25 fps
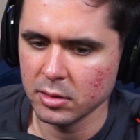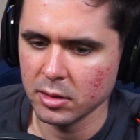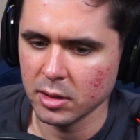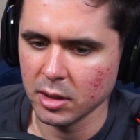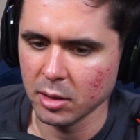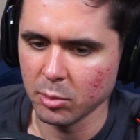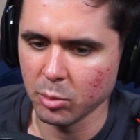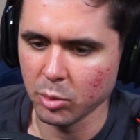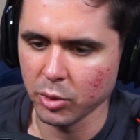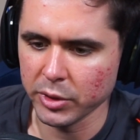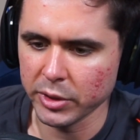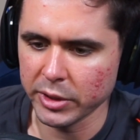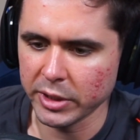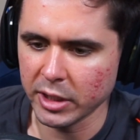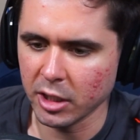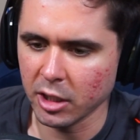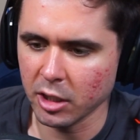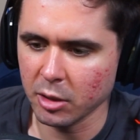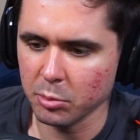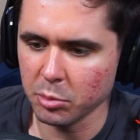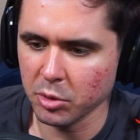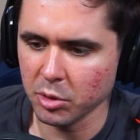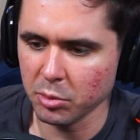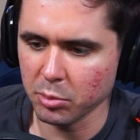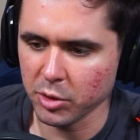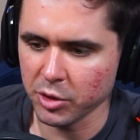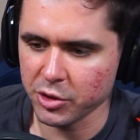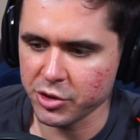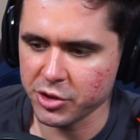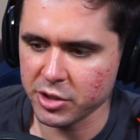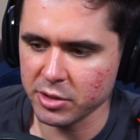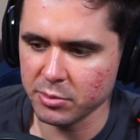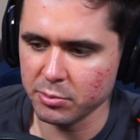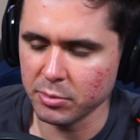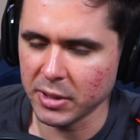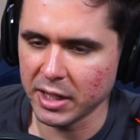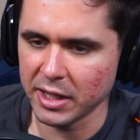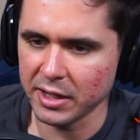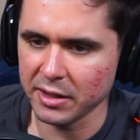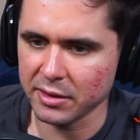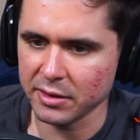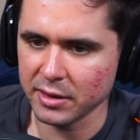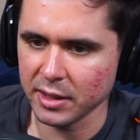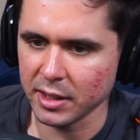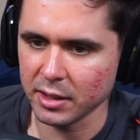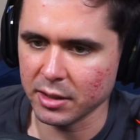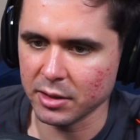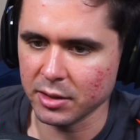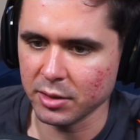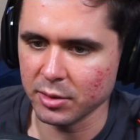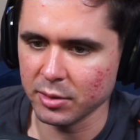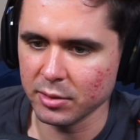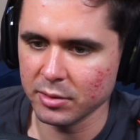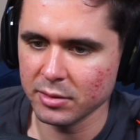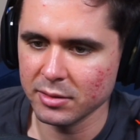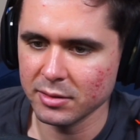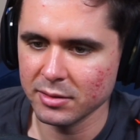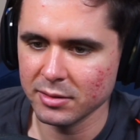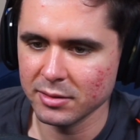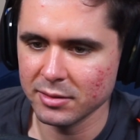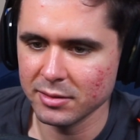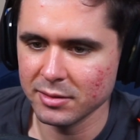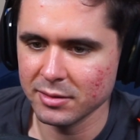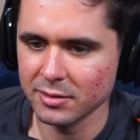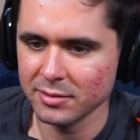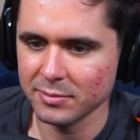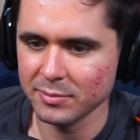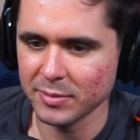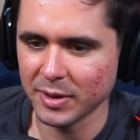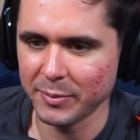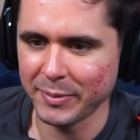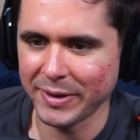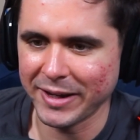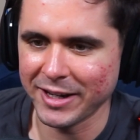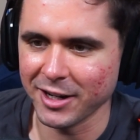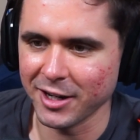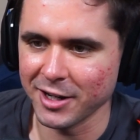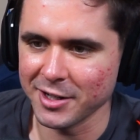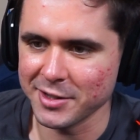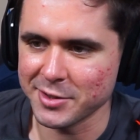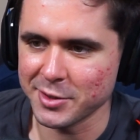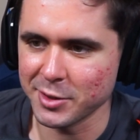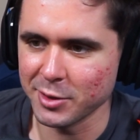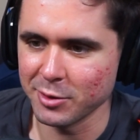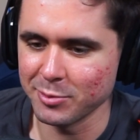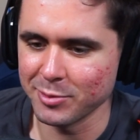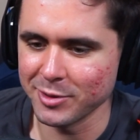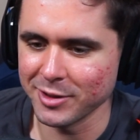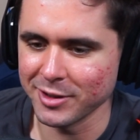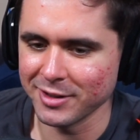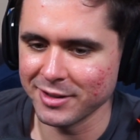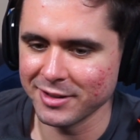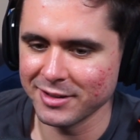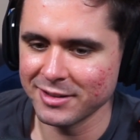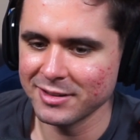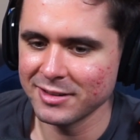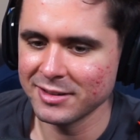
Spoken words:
I'm only a humble merchant, but I thank you. My man Otto, bruh.